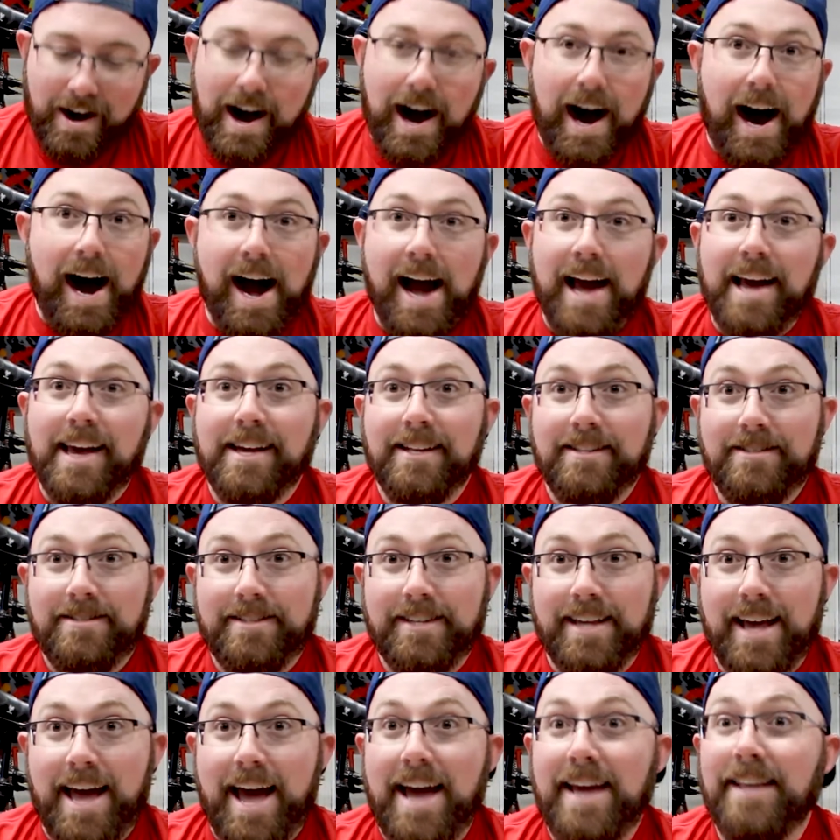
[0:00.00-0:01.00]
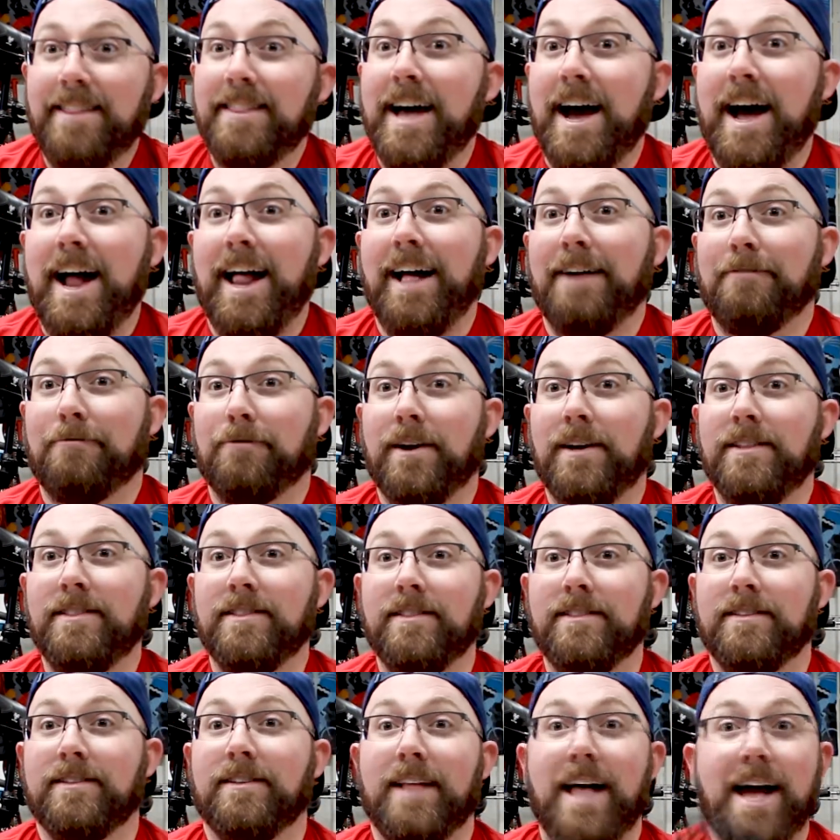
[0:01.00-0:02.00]
I can say that I've
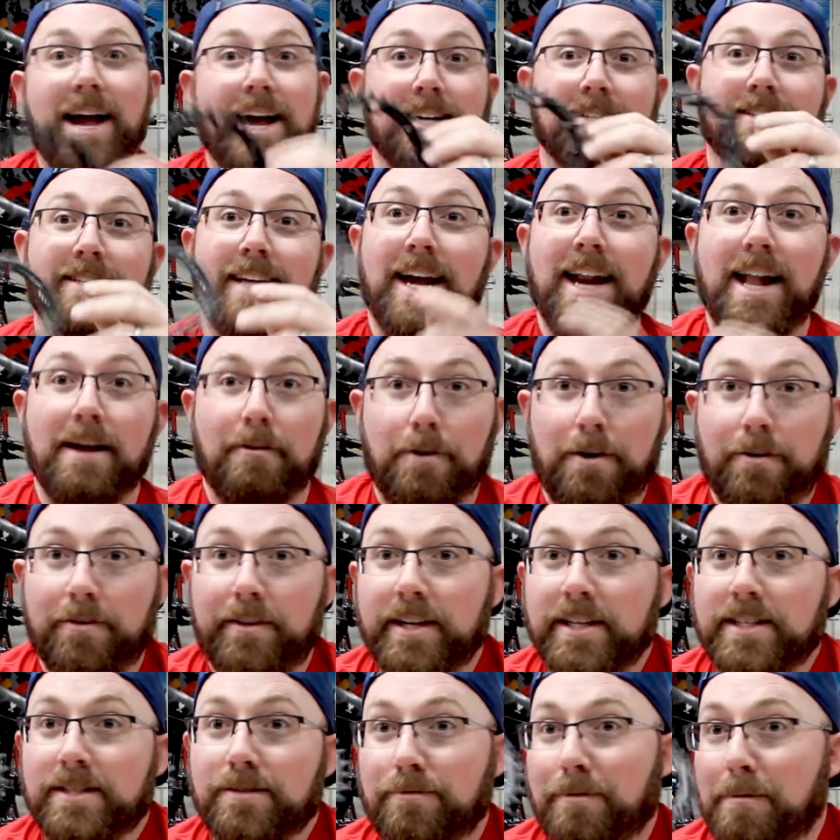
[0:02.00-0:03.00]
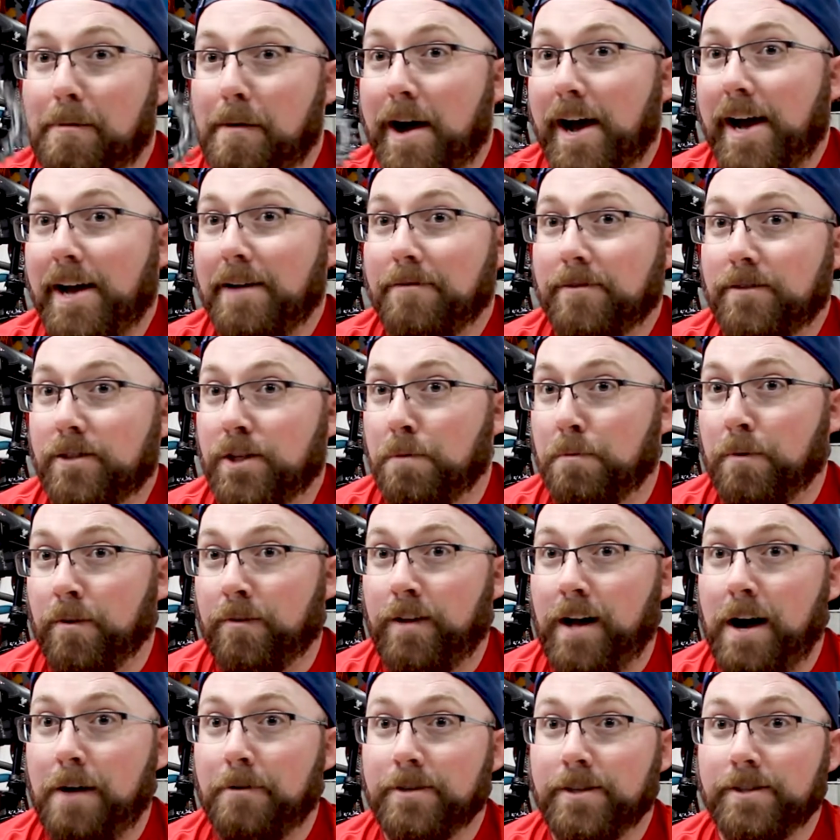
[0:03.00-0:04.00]
ridden, like I said, I rode this when my
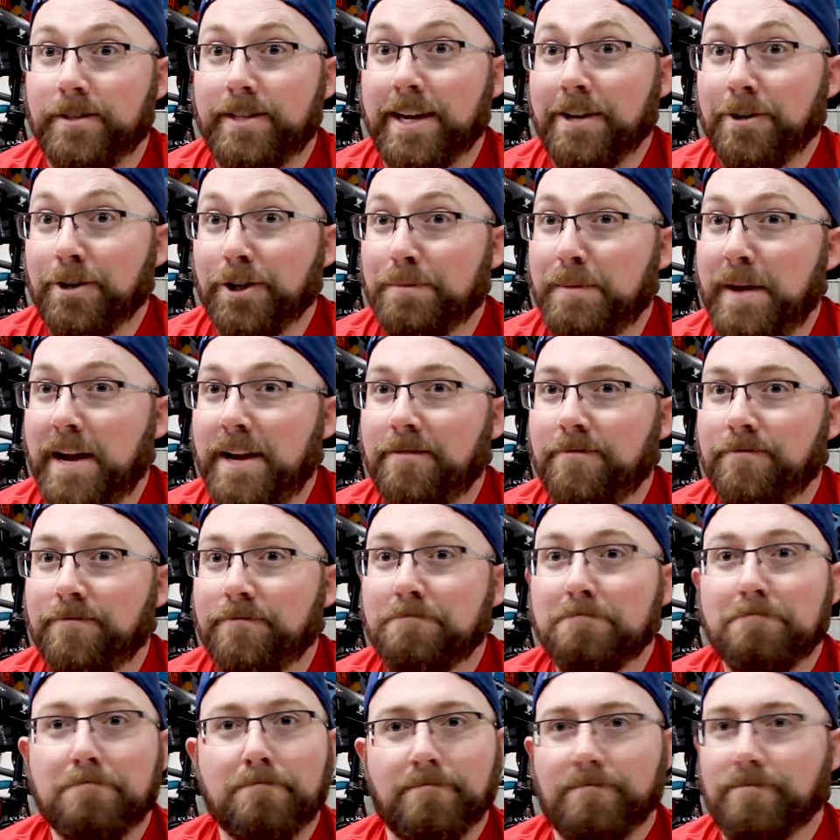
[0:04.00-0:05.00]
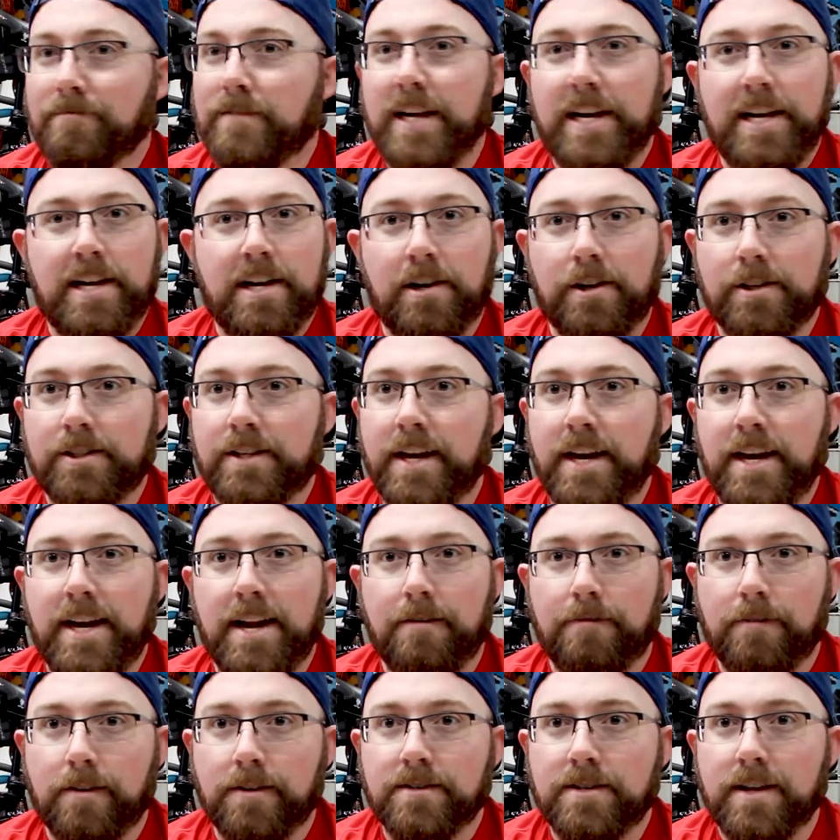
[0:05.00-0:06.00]
Superfly was a single speed. Didn't notice any
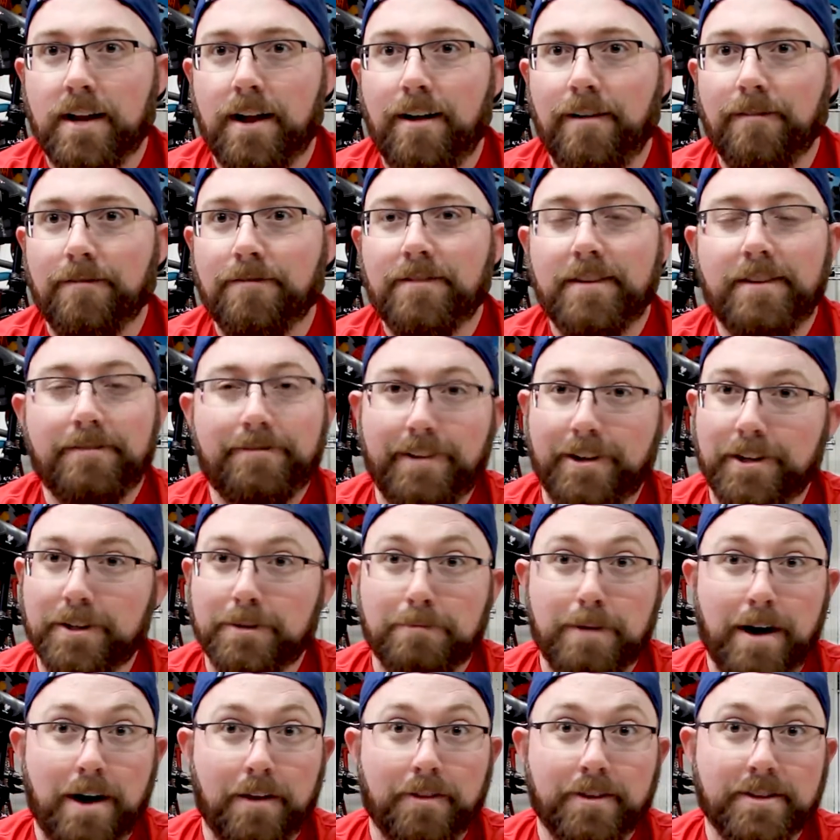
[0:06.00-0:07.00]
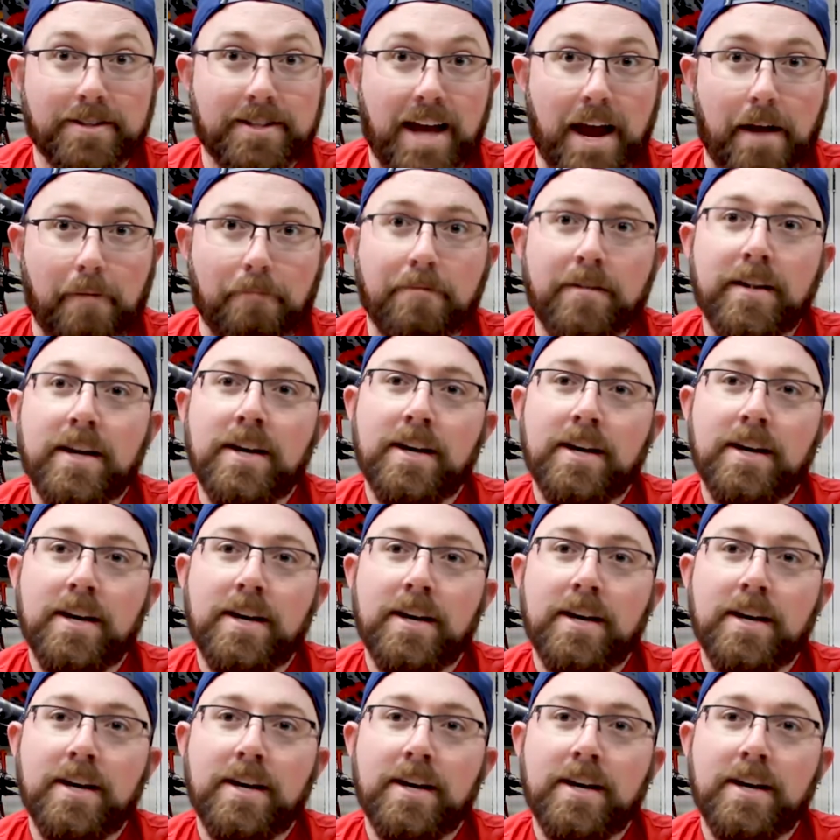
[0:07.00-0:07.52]
difference at all. Felt about the same.